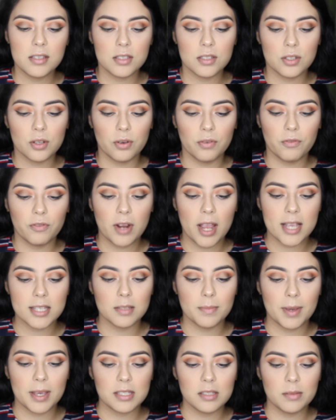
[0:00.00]
So
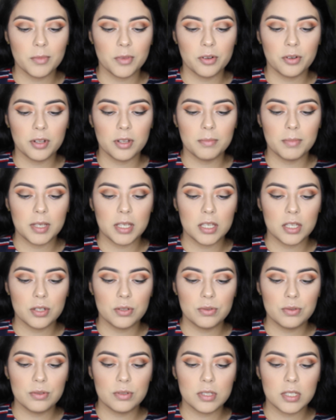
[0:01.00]
as a base, I'm going to be
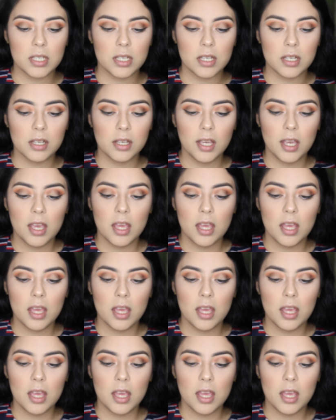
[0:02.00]
using